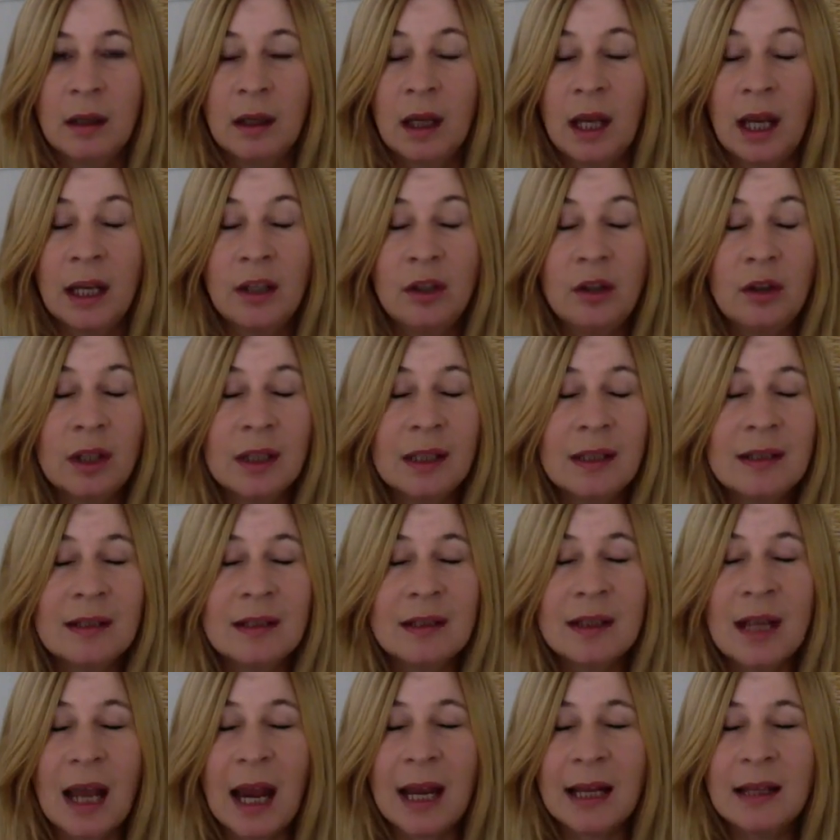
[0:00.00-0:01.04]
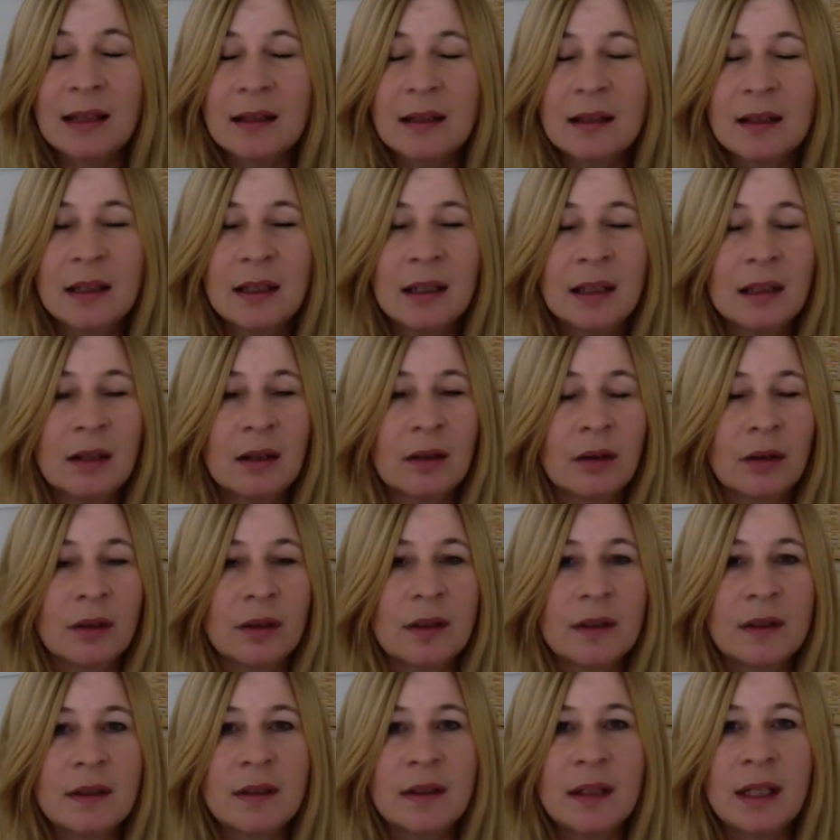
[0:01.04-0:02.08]
And you can sense it or
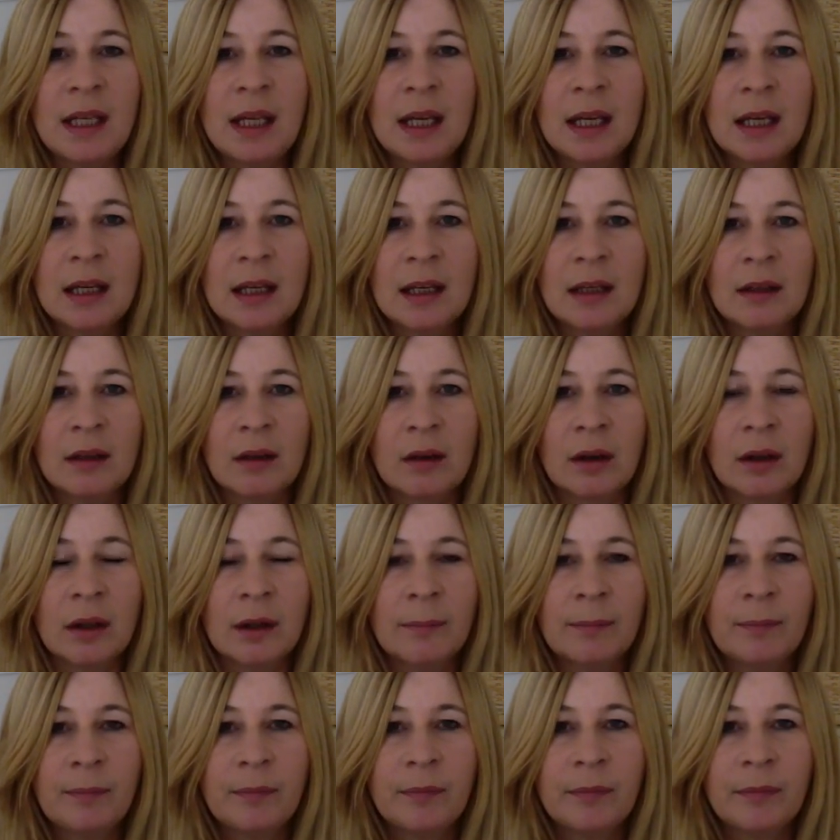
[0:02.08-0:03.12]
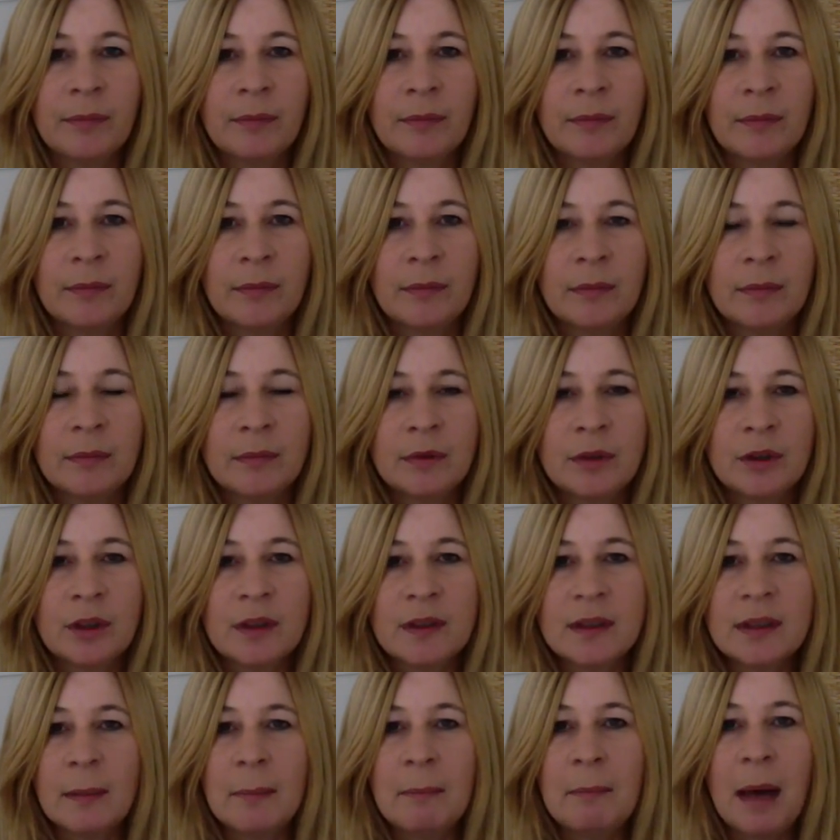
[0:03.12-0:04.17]
see it or
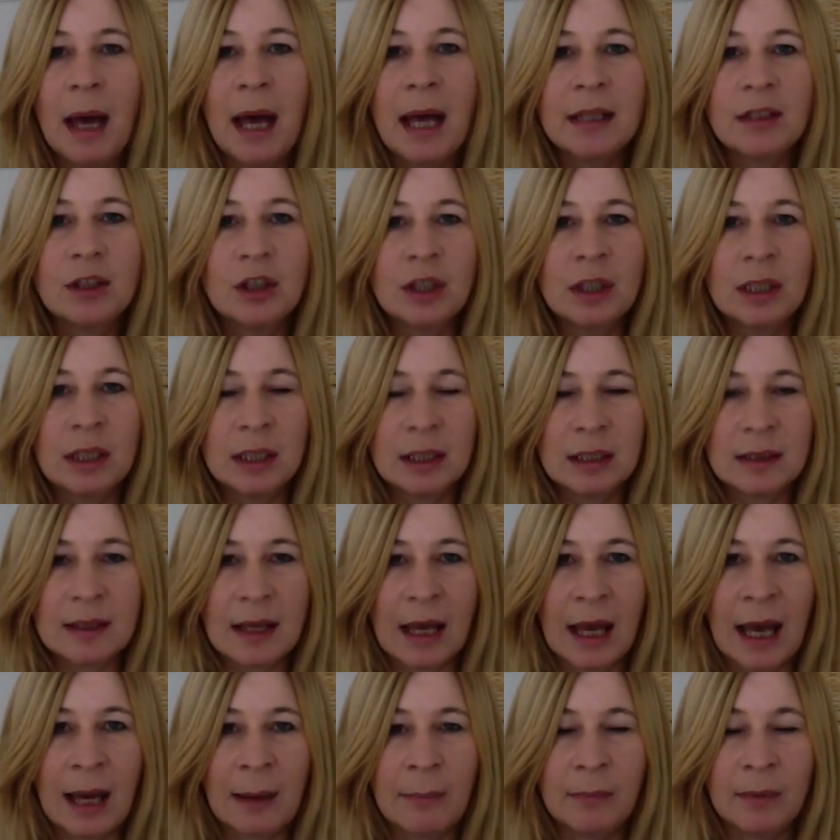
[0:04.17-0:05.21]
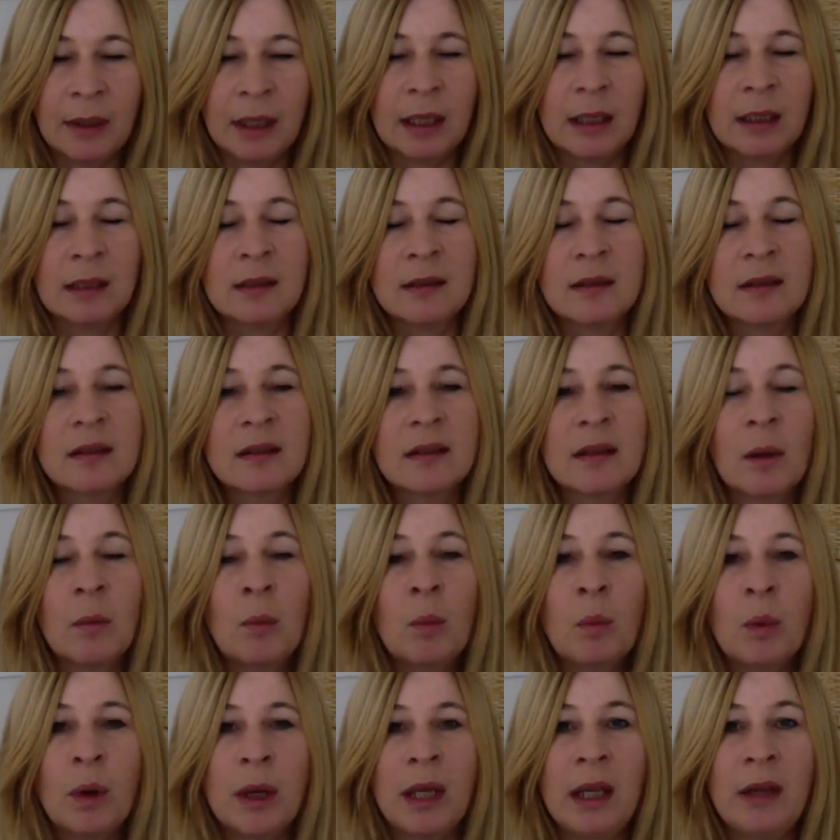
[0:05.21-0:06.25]
just imagine it's happening in
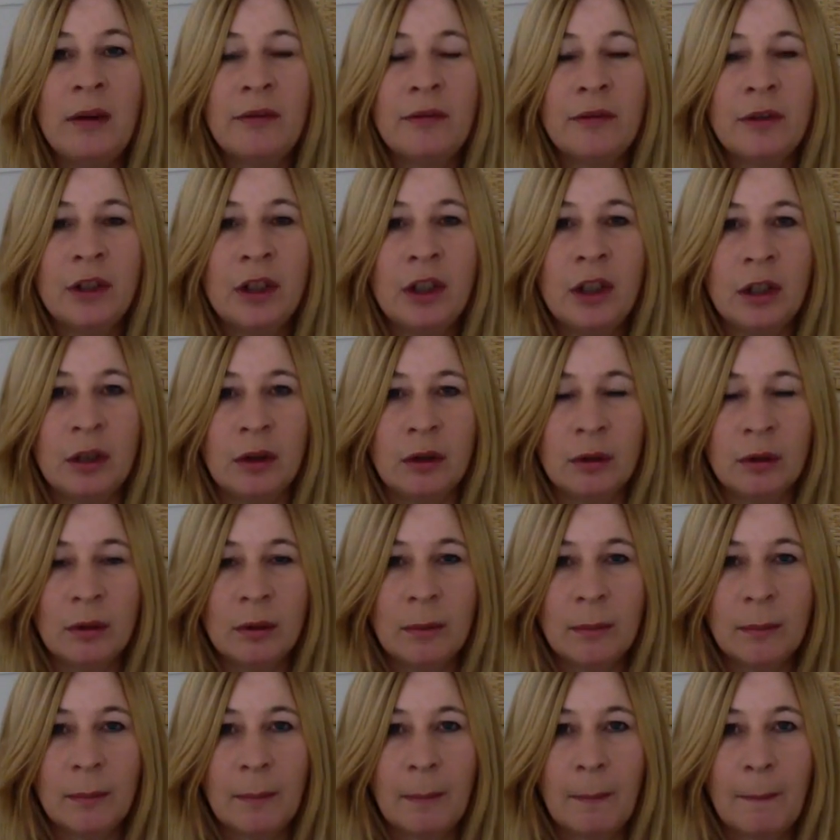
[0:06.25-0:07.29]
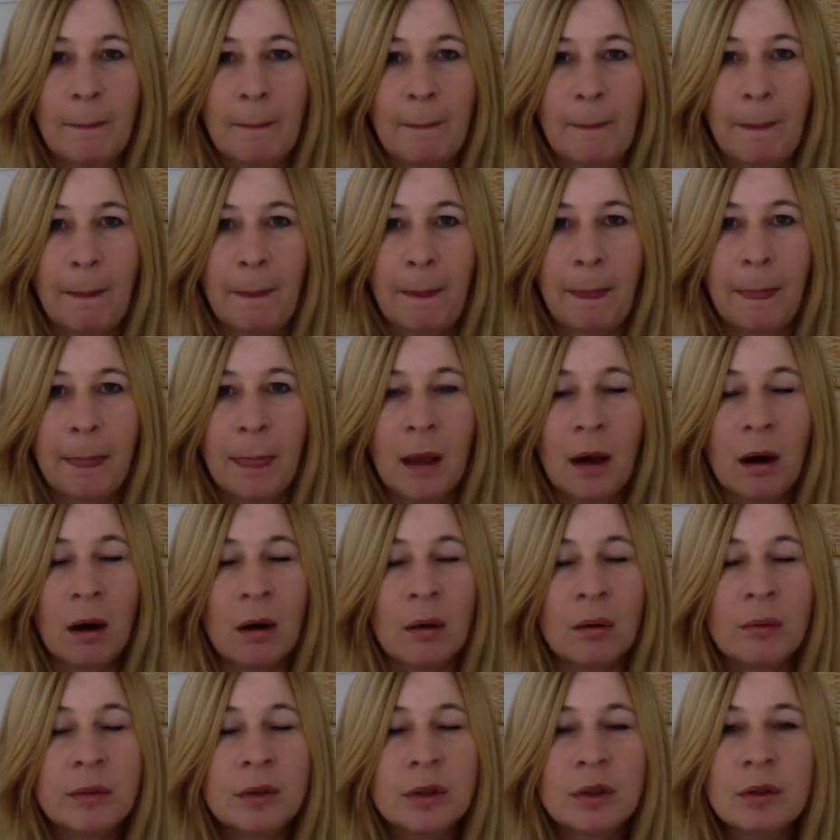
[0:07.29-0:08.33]
some way for you.
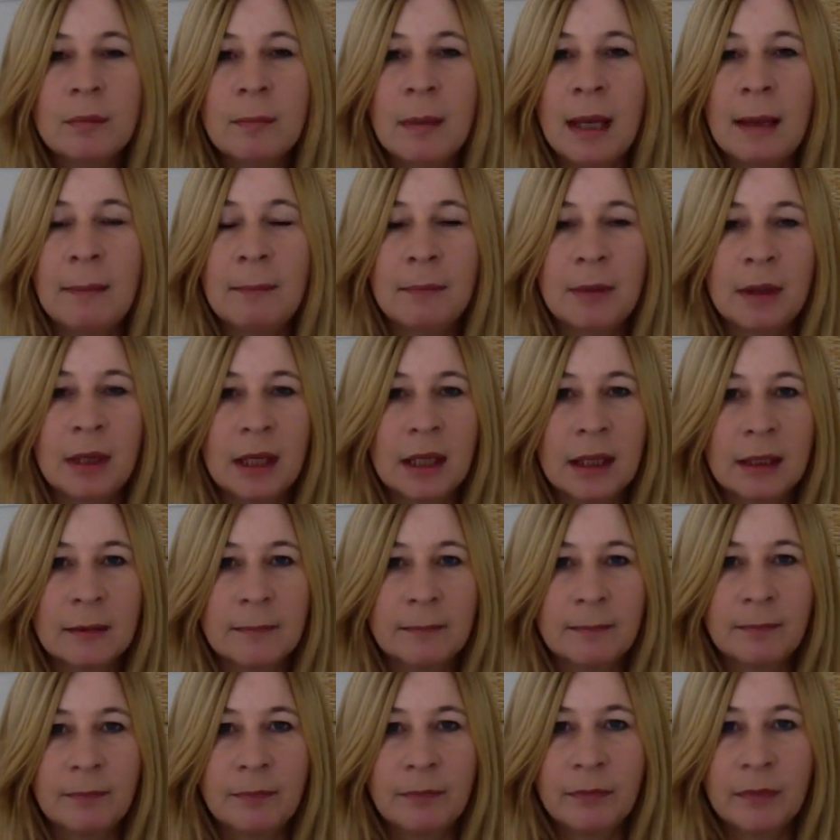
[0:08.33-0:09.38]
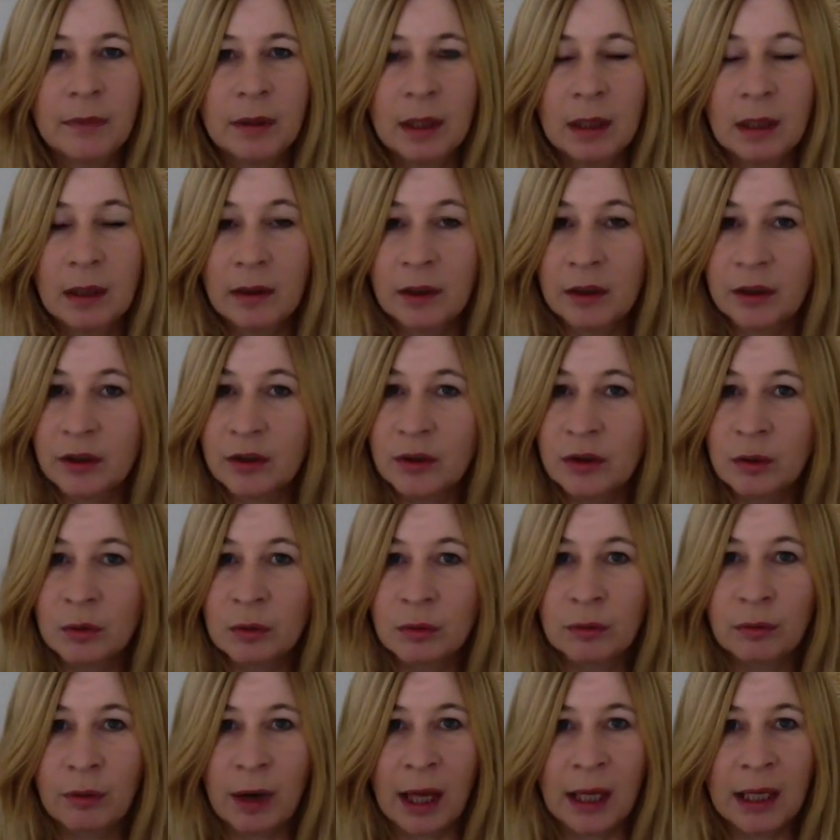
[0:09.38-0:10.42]
Always remembering there's no
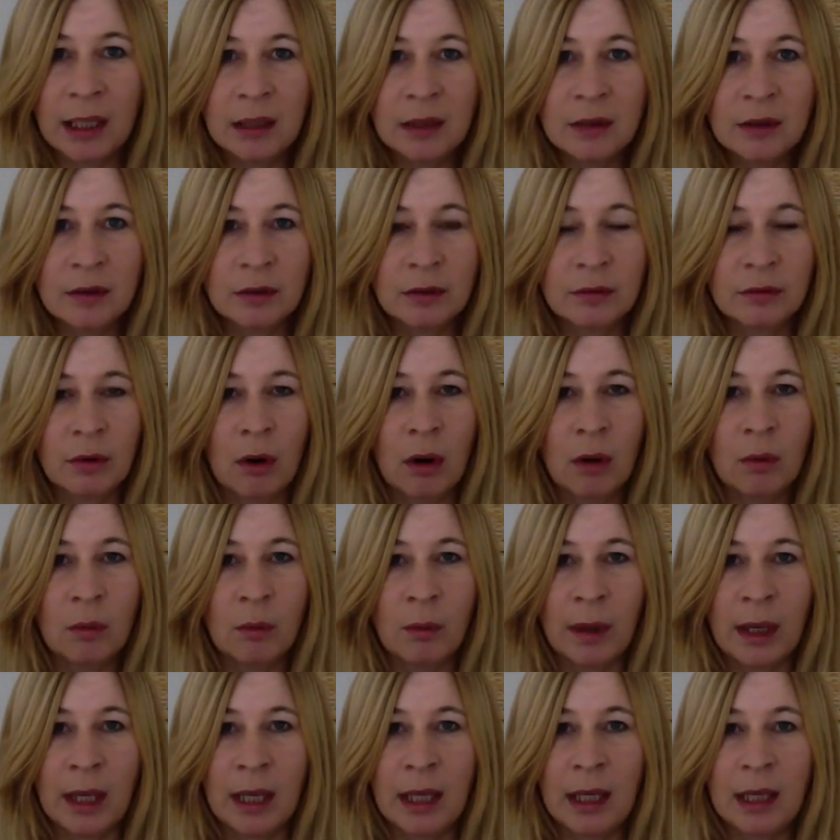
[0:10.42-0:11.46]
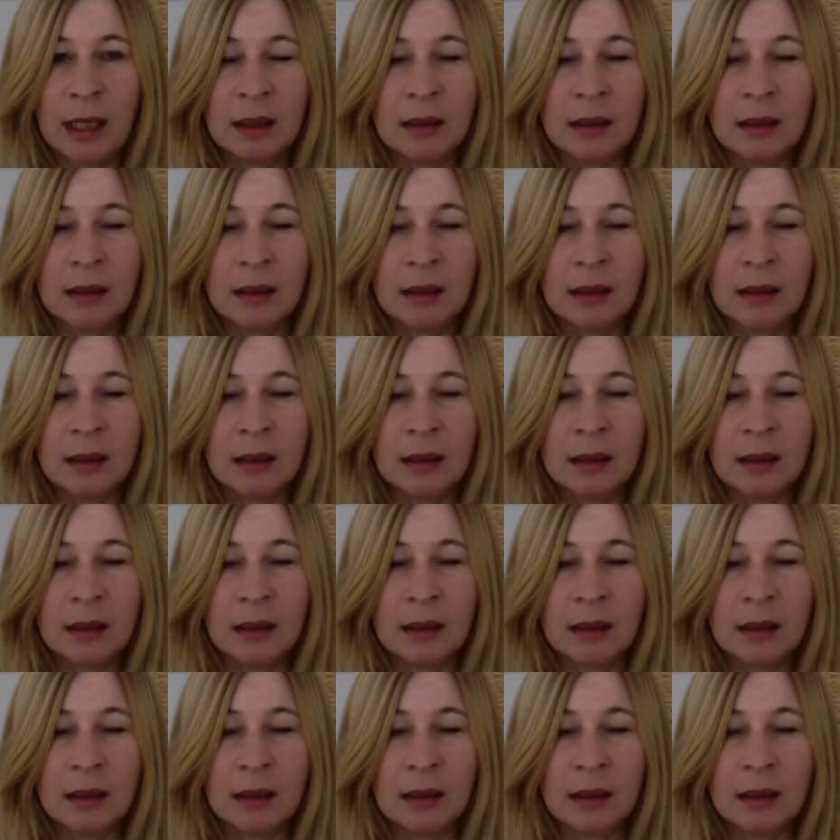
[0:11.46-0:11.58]
right or wrong way.